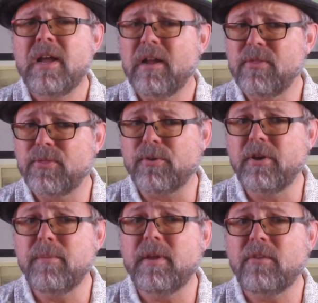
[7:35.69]
in
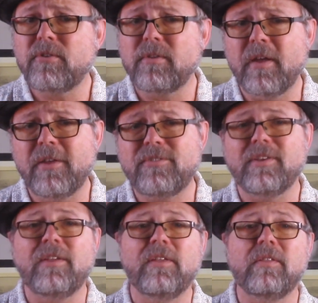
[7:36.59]
30 minutes or less
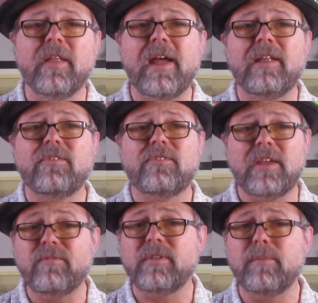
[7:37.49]
and then land
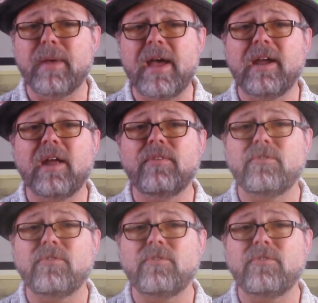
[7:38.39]
safely back at the